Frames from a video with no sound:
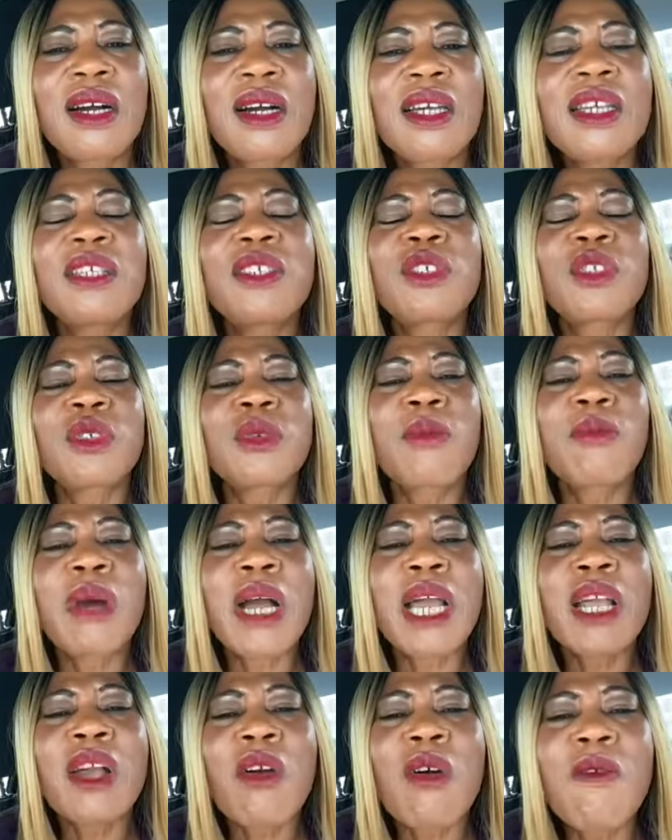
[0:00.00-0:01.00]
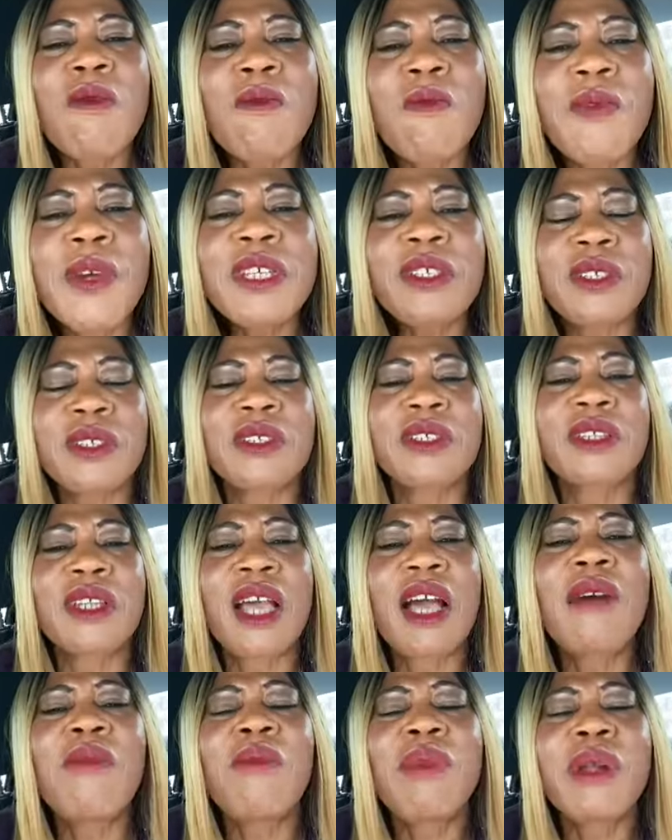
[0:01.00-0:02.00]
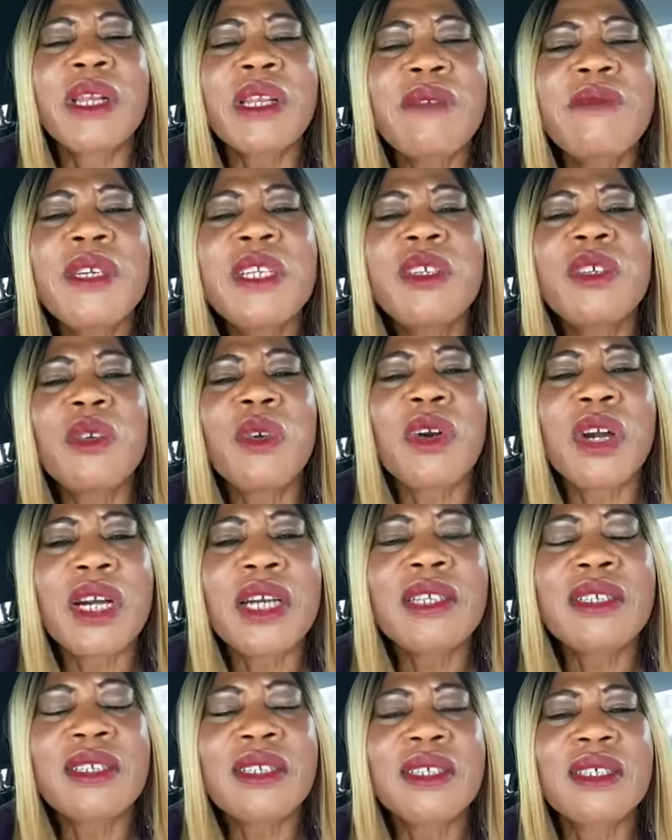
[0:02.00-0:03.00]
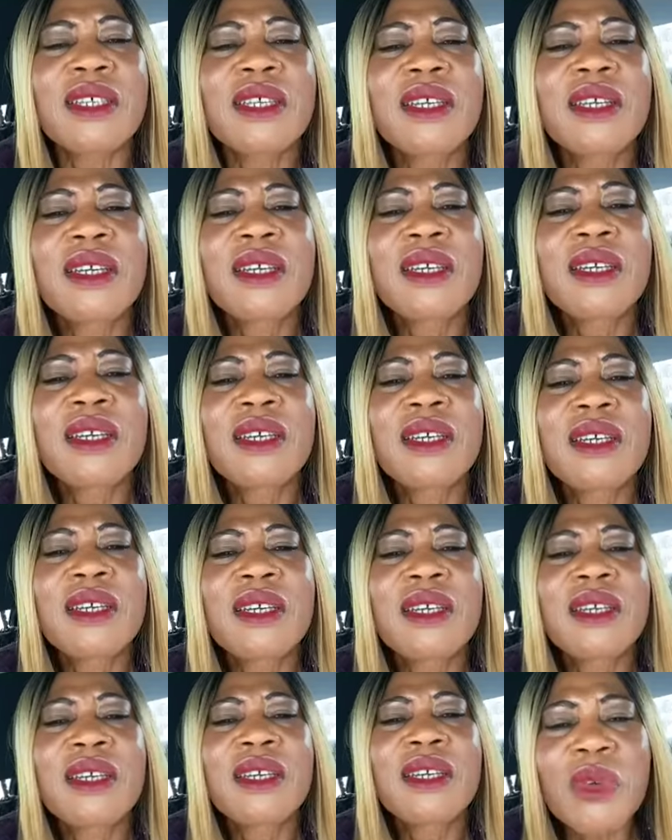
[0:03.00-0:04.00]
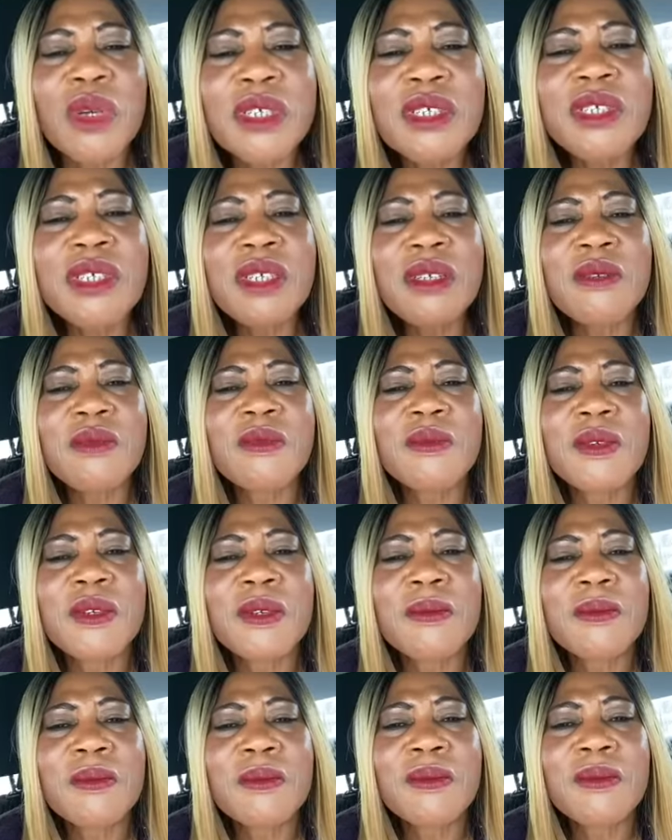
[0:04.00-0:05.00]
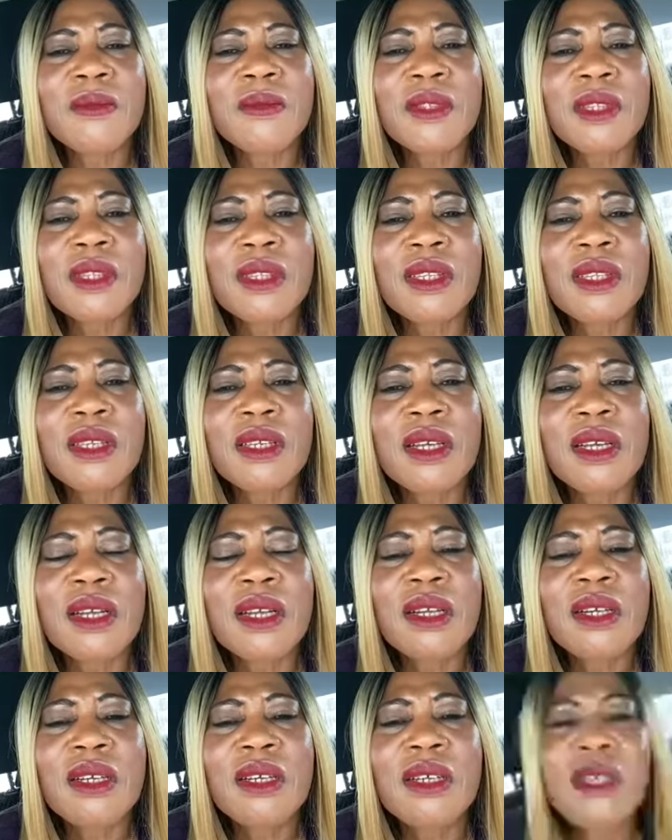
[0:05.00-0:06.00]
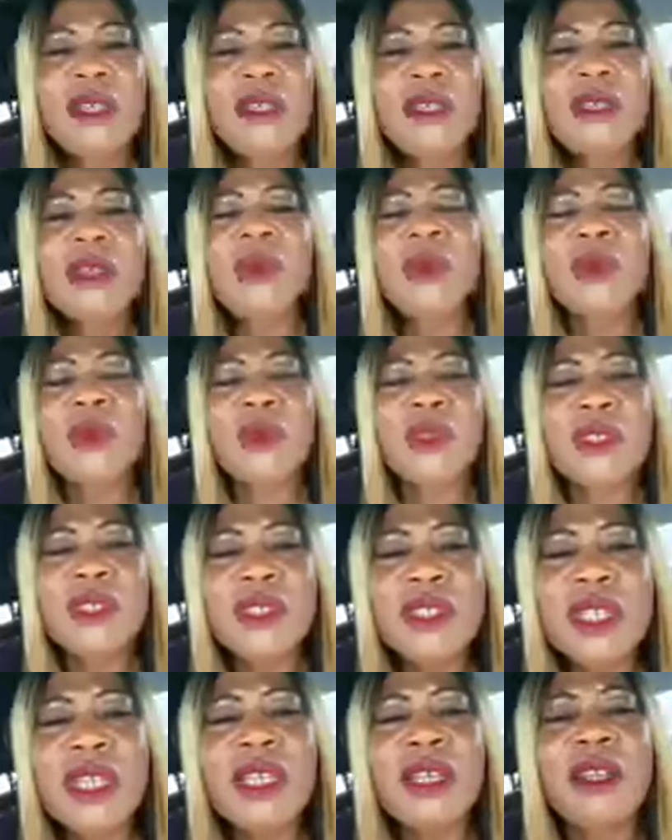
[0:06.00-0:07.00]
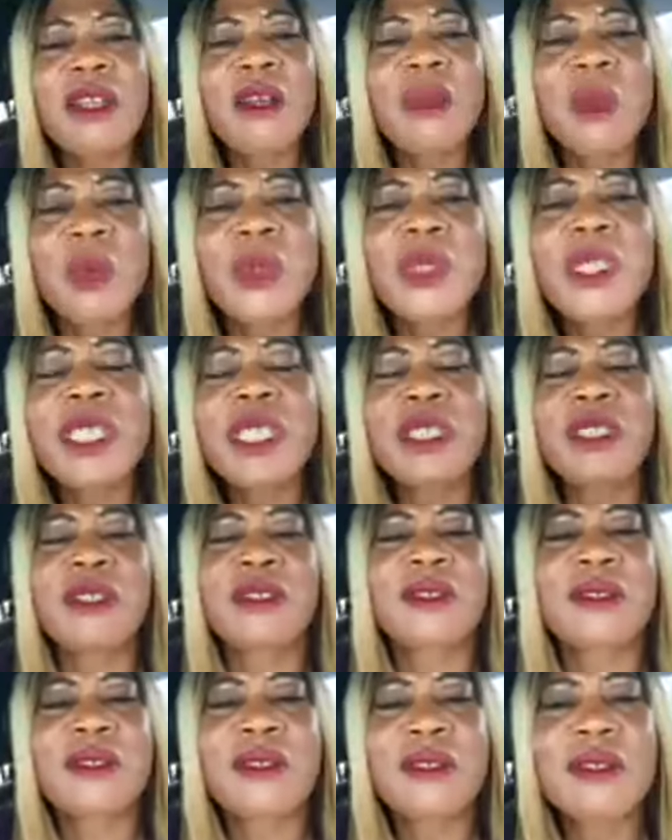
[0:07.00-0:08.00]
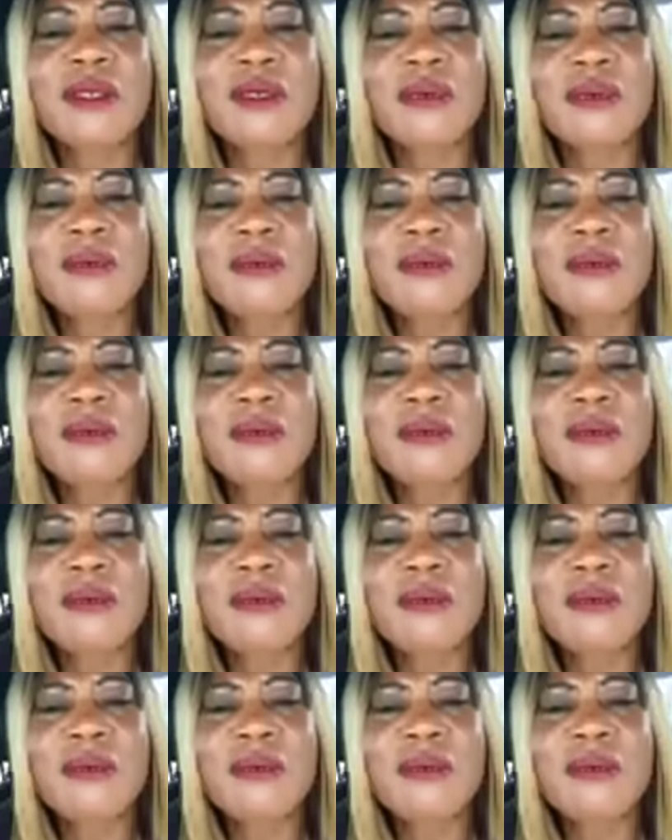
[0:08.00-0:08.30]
It by confession and believing in your heart you are saved. So say, Lord Jesus,